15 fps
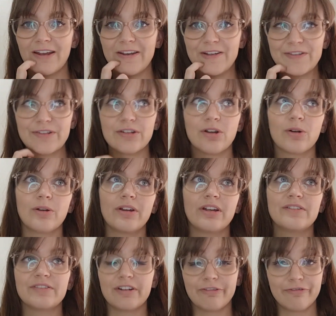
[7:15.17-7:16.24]
I need to know,
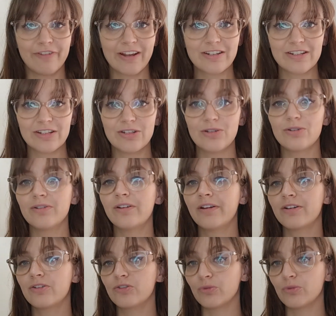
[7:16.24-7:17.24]
is it affecting you?